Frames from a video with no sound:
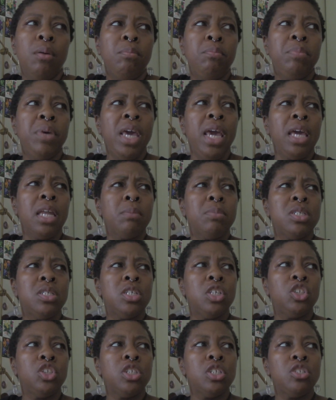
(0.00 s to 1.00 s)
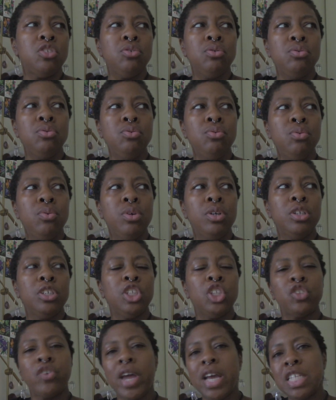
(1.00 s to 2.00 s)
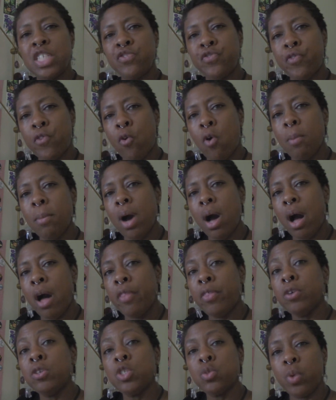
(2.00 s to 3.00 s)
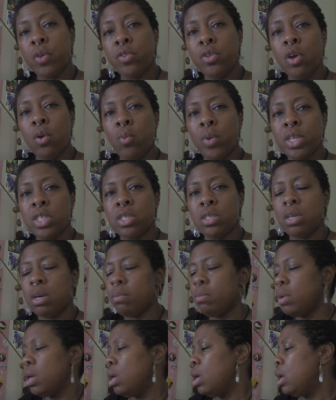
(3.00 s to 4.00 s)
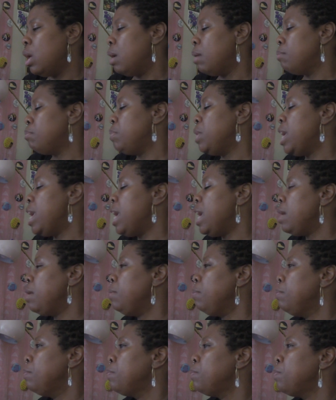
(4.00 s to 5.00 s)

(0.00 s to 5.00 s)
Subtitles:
being in a position to transform others with your wisdom. Being